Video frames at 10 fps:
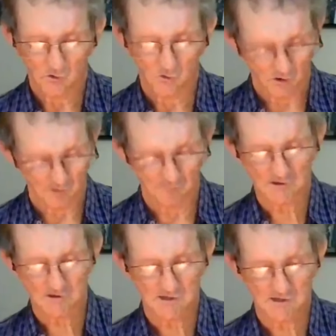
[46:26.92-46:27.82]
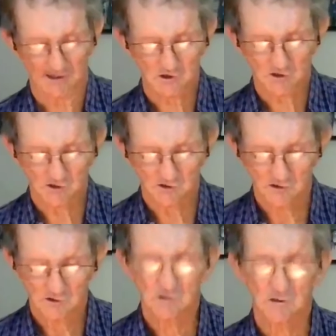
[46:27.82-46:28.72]
all of us techs
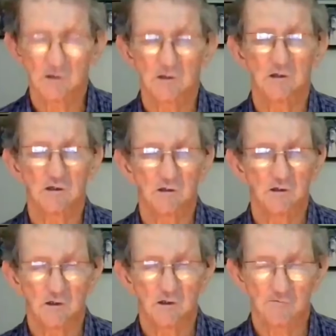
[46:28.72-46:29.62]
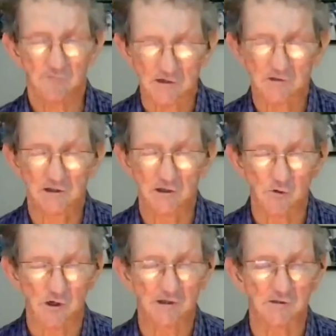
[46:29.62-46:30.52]
frantically
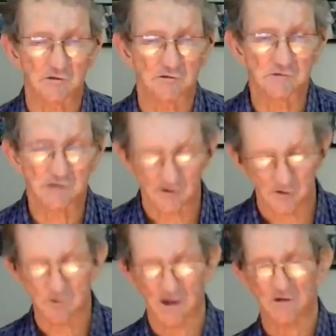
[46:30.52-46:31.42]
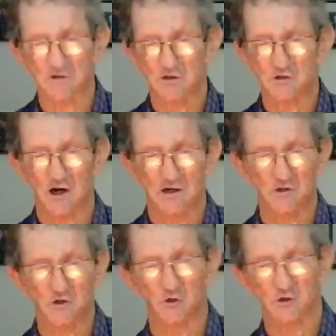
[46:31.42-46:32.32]
working on airplanes and trying
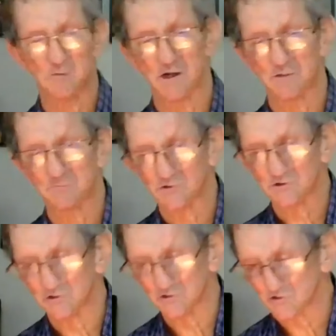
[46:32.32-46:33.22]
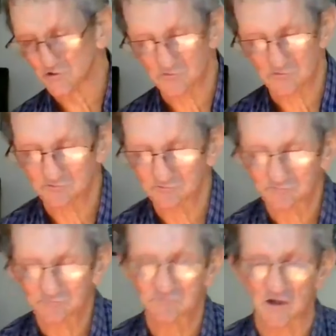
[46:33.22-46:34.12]
to sort them out because
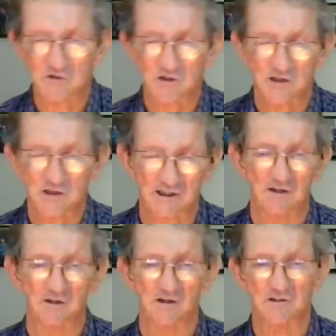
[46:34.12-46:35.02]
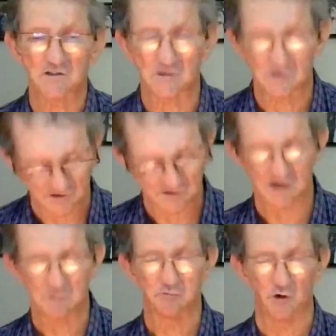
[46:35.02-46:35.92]
most of the K cars
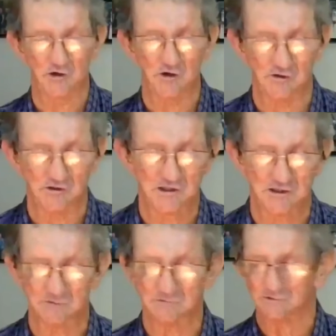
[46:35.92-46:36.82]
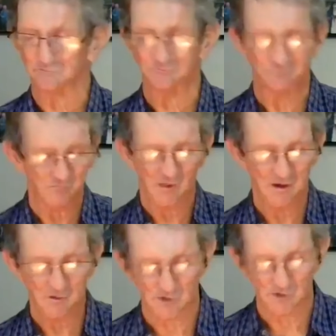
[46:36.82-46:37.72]
had bullet holes in them and
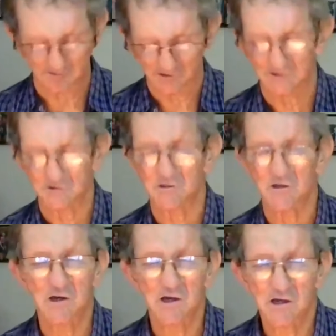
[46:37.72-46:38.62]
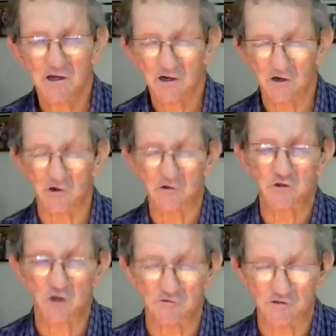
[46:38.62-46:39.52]
whatever. And a lot of
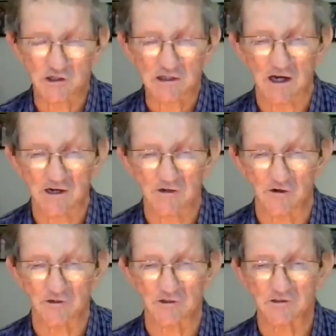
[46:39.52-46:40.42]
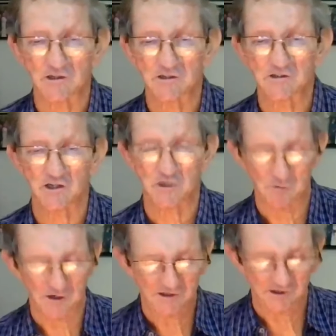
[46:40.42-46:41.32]
servicing going on and
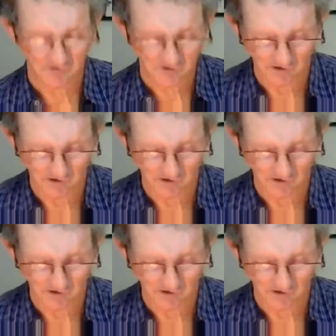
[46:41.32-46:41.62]
anticipating your